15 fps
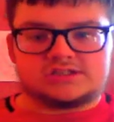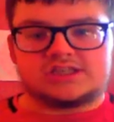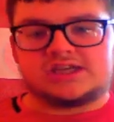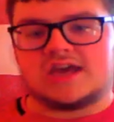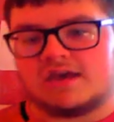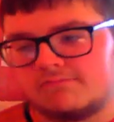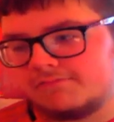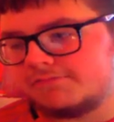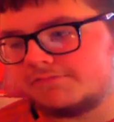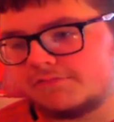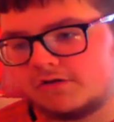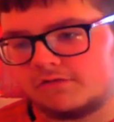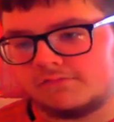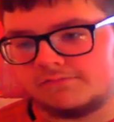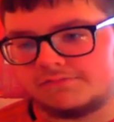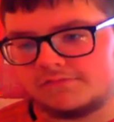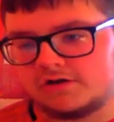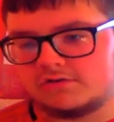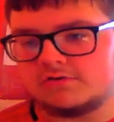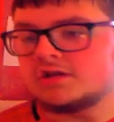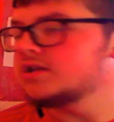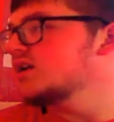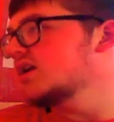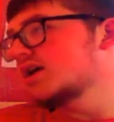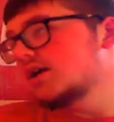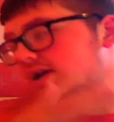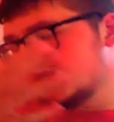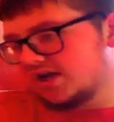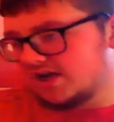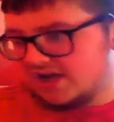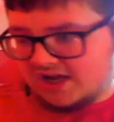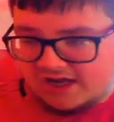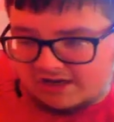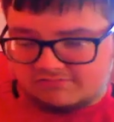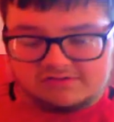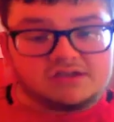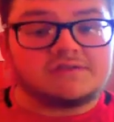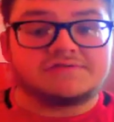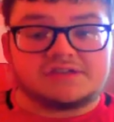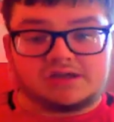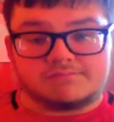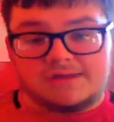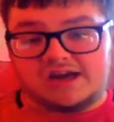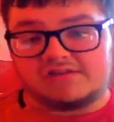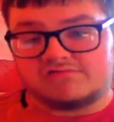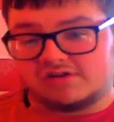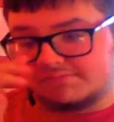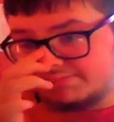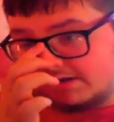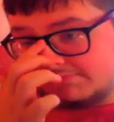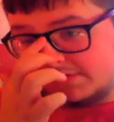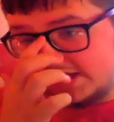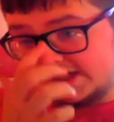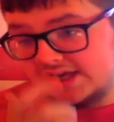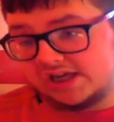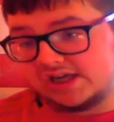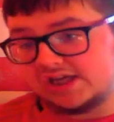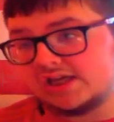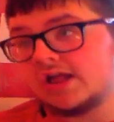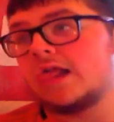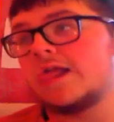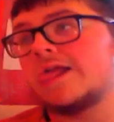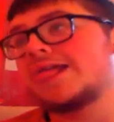the game through and through. He was obviously a manager in the Premier League,